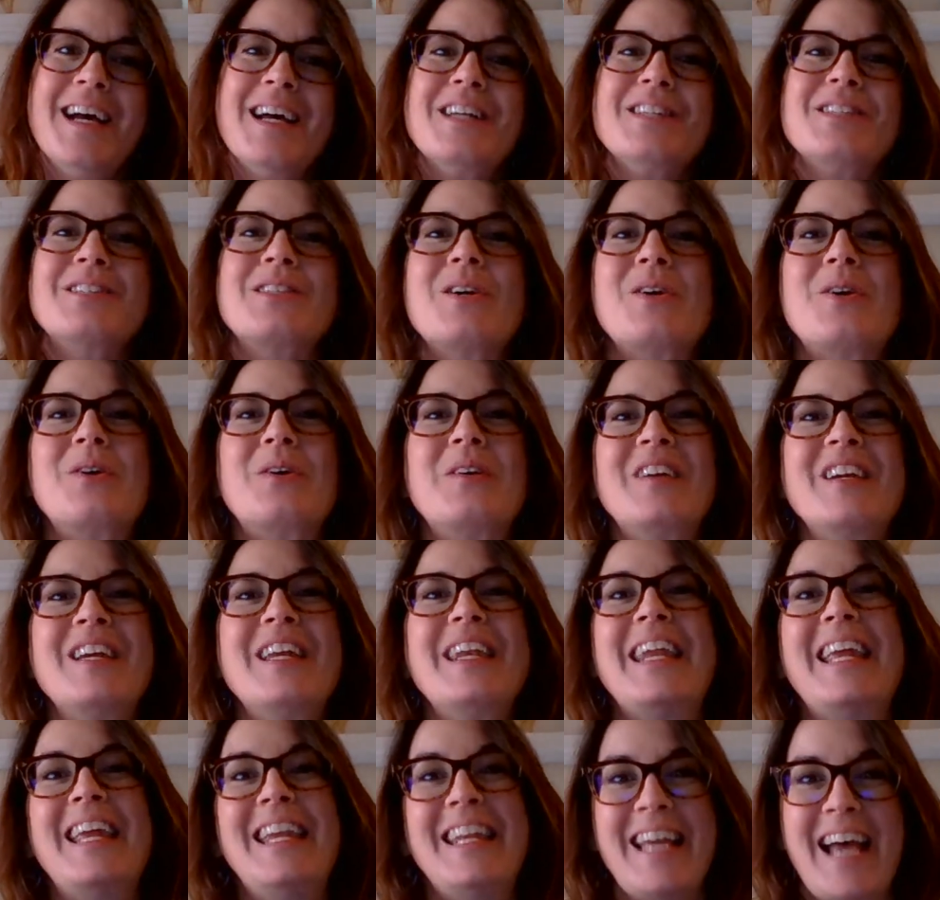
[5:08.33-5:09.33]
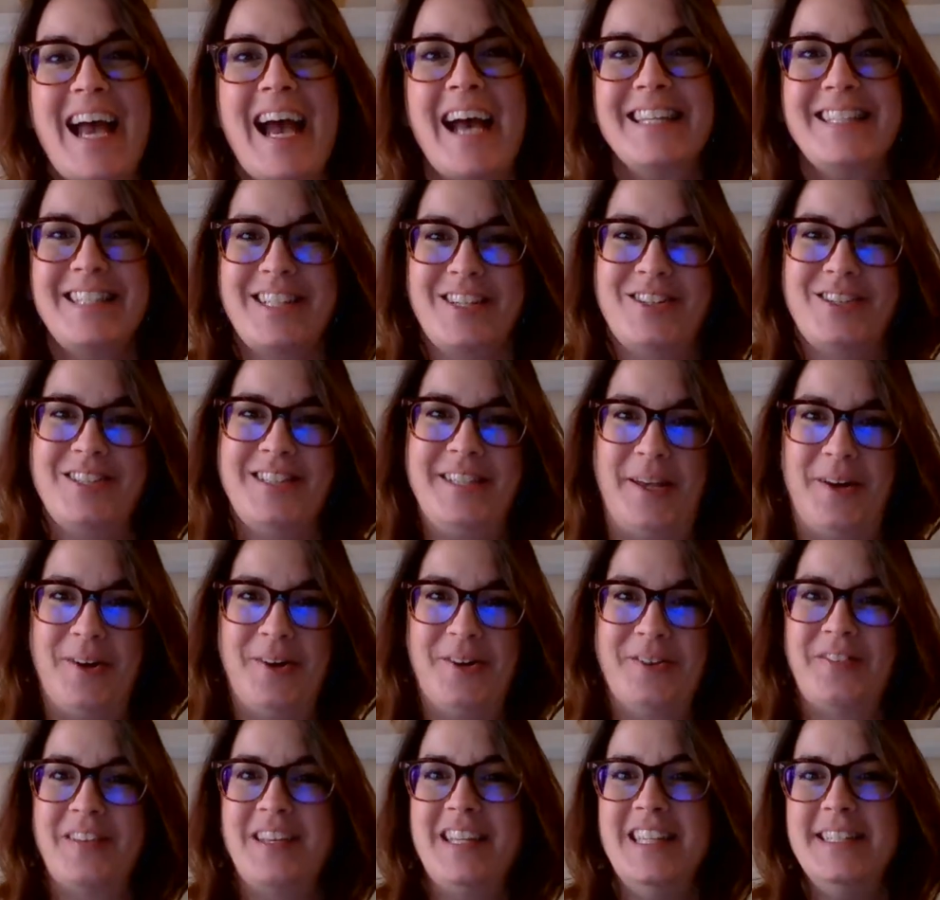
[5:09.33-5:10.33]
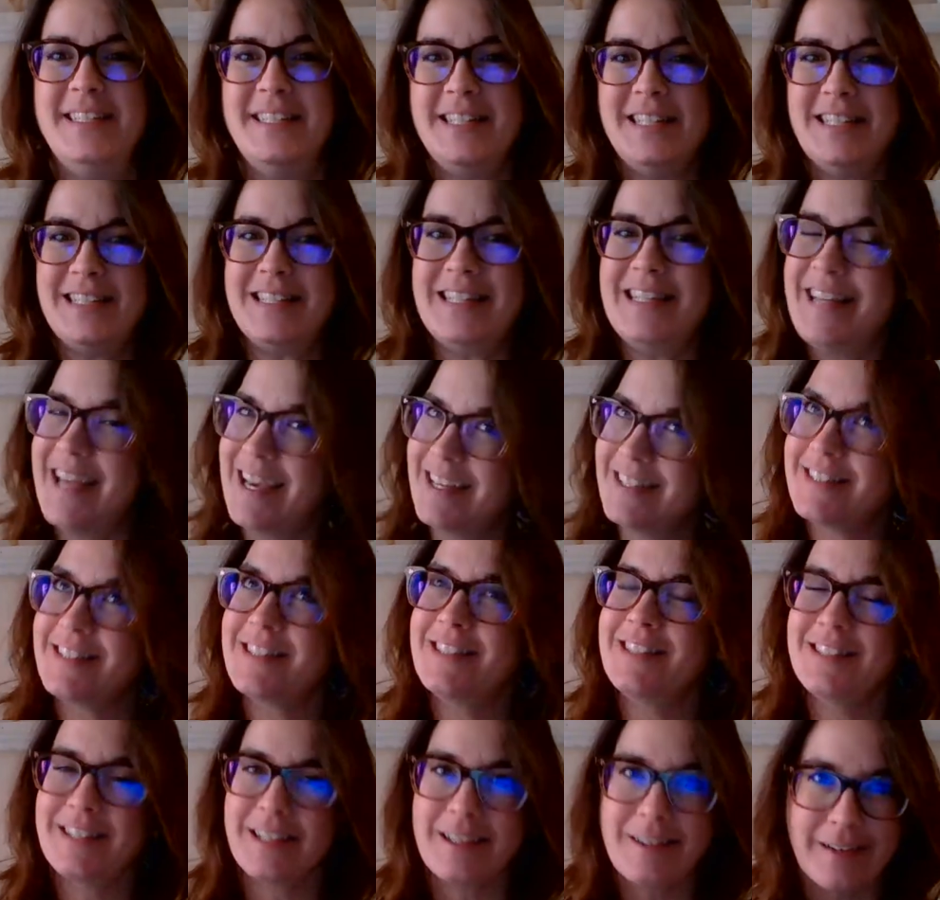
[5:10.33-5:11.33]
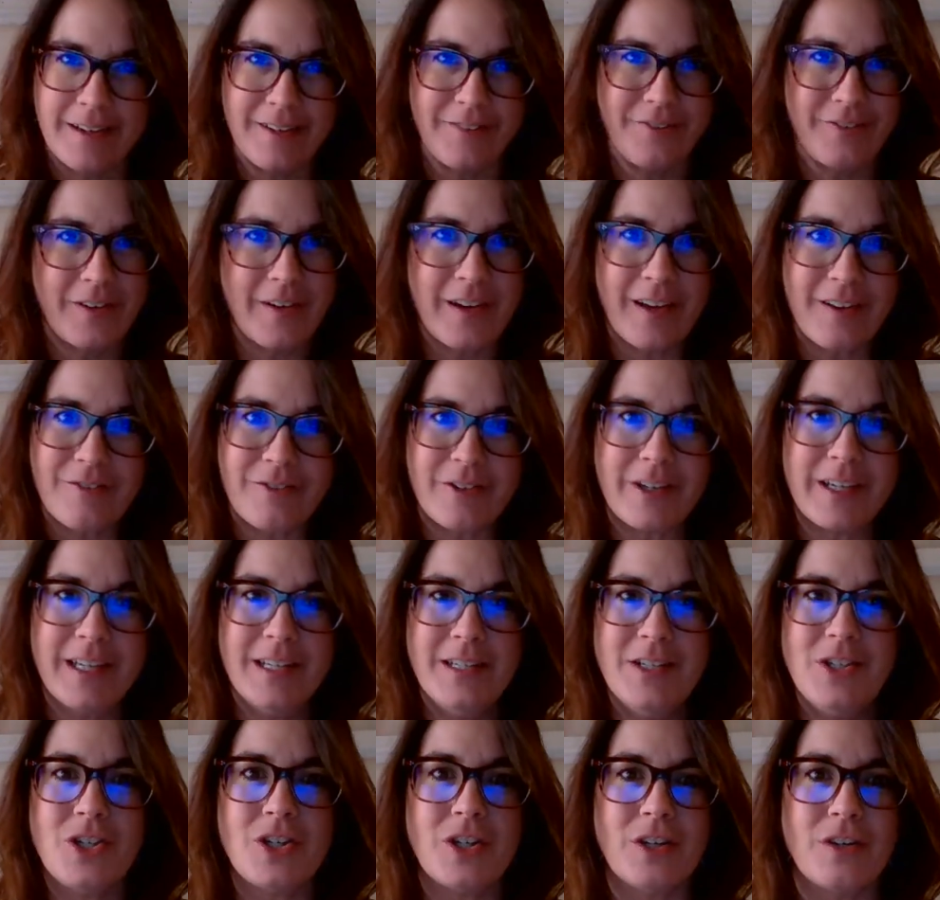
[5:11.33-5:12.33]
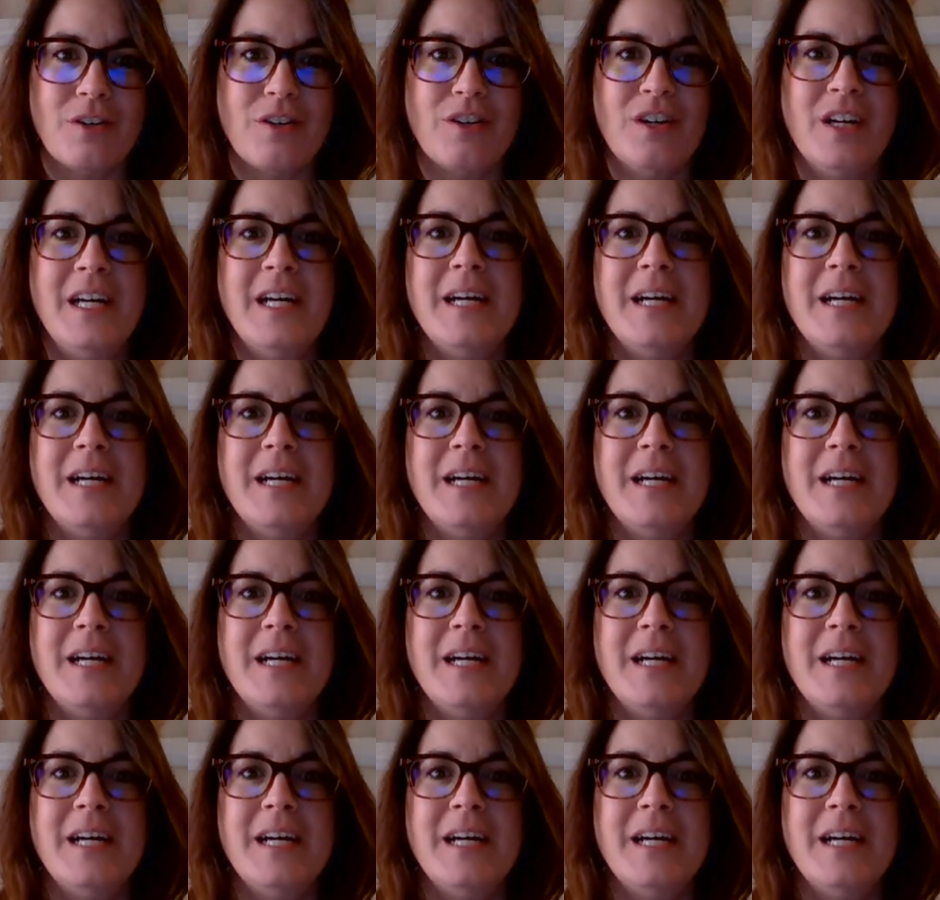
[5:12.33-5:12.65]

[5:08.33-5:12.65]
So you need to ask yourself, is this necessary for every issue?